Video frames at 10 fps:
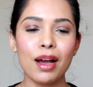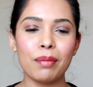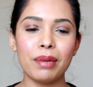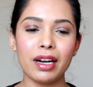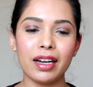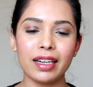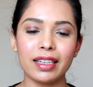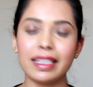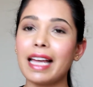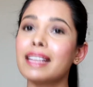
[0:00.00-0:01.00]
But
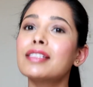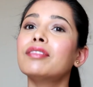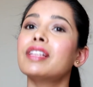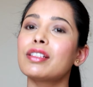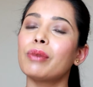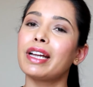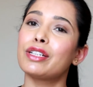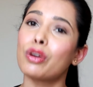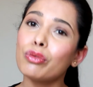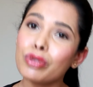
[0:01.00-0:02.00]
that is the reason why I
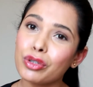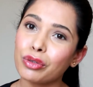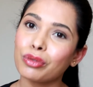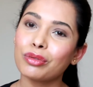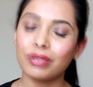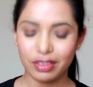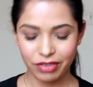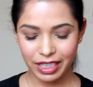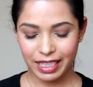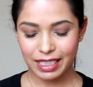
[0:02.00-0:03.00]
don't do a
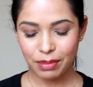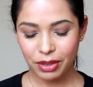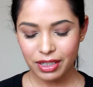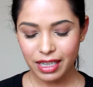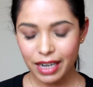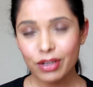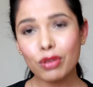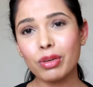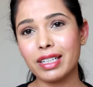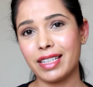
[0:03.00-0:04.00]
reading, because I
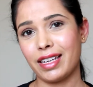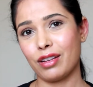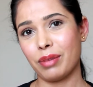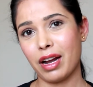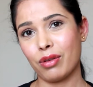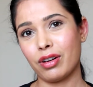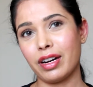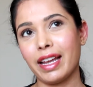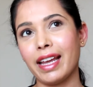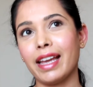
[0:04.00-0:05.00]
don't want to take your power.
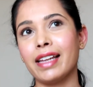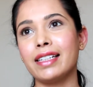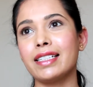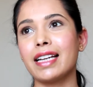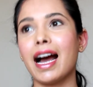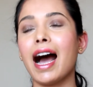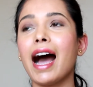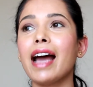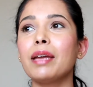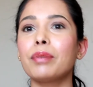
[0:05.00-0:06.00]
And
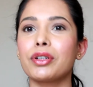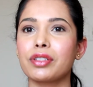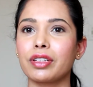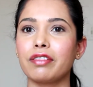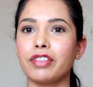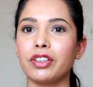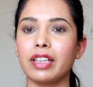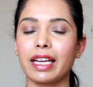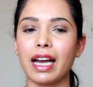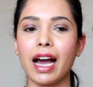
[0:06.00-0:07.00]
I personally feel
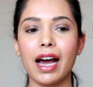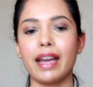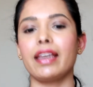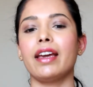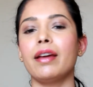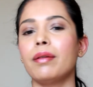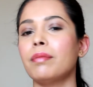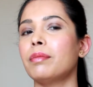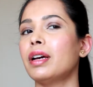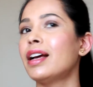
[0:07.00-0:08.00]
like I
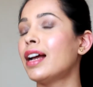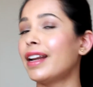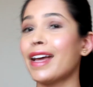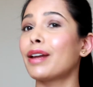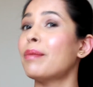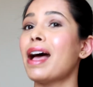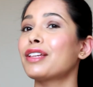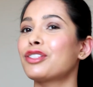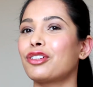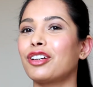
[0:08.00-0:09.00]
am not a
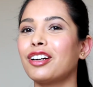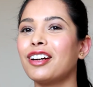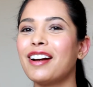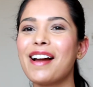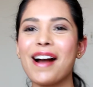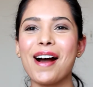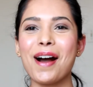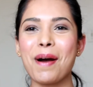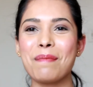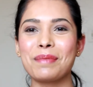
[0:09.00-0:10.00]
master,
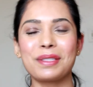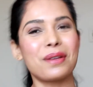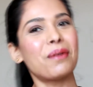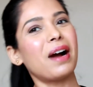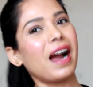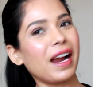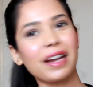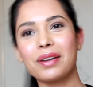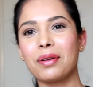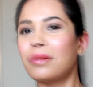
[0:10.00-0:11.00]
so
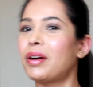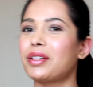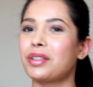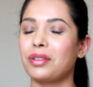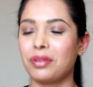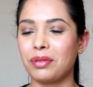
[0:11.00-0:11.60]
I don't want to,